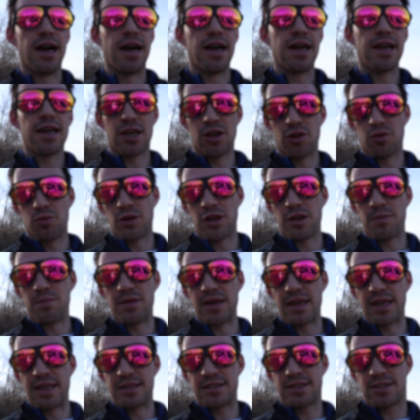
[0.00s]
hill
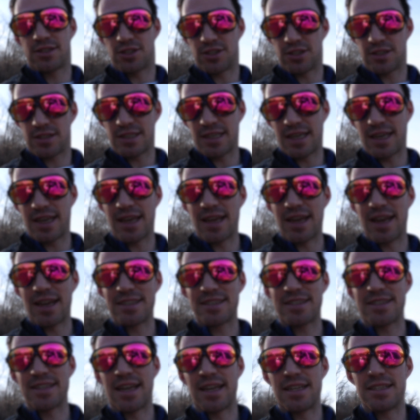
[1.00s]
repeats, just to get a
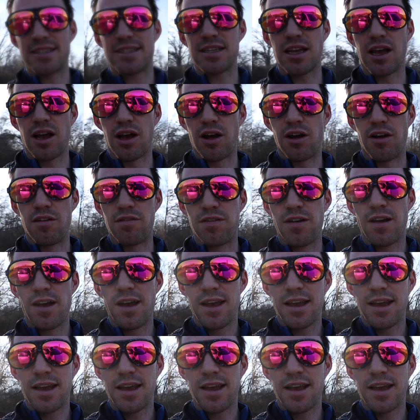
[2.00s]
sense of